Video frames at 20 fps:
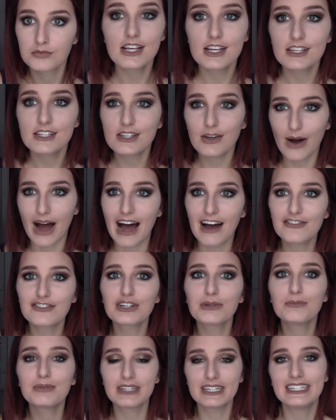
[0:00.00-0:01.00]
So
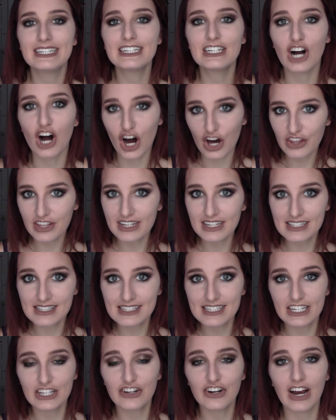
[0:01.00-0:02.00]
after blending all the
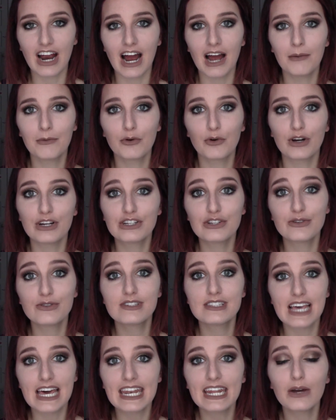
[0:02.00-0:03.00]
concealer, I'm going to
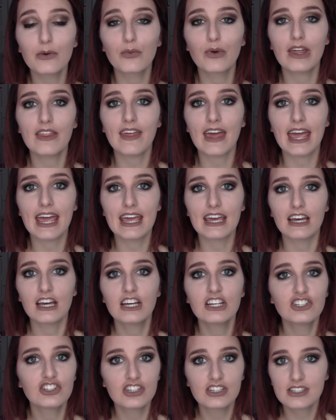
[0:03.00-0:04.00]
set it with a
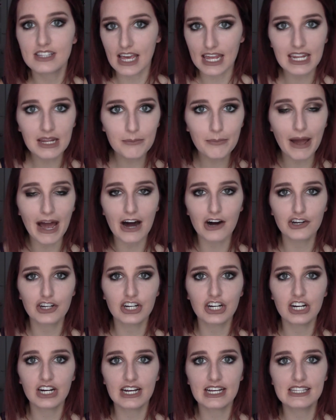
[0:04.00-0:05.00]
just setting
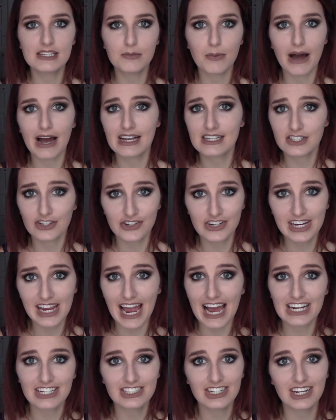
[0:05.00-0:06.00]
powder. It's by Sonia
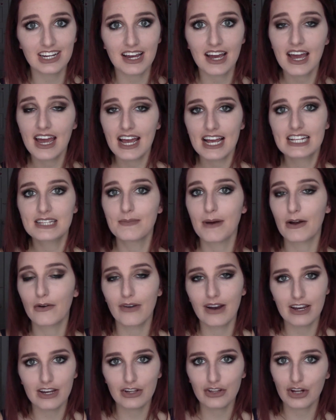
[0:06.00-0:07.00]
Kashuk. It's my
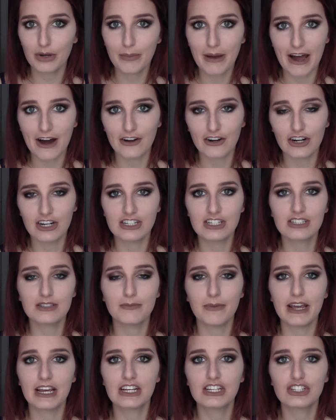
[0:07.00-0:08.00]
regular powder. It just
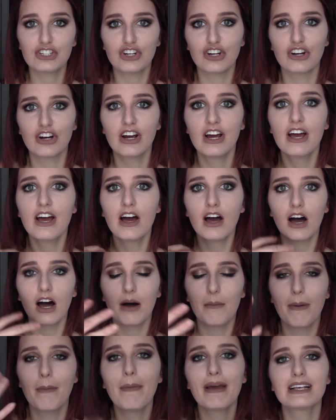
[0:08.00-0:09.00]
makes your,
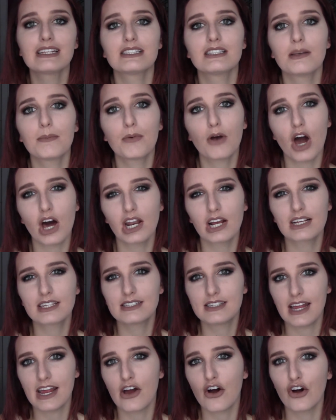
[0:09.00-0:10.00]
it makes the product
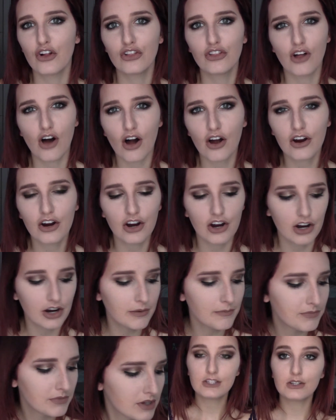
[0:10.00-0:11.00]
stay on
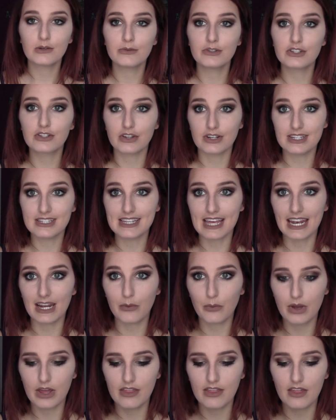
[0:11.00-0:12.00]
longer. So I'm just going to set it
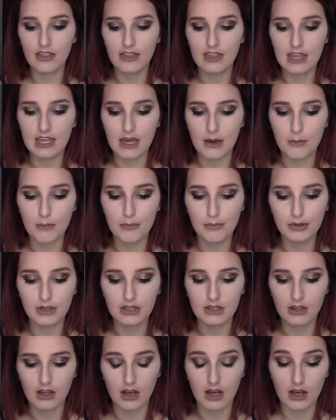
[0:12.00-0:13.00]
with the
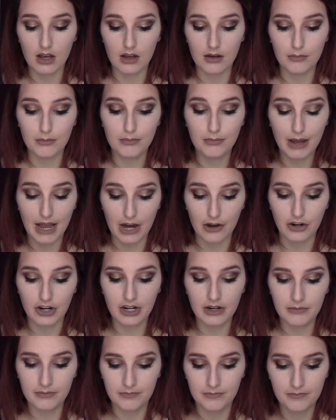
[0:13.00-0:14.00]

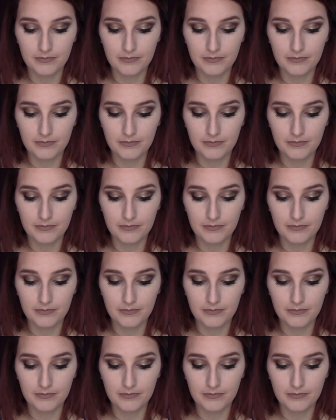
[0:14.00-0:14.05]
powder.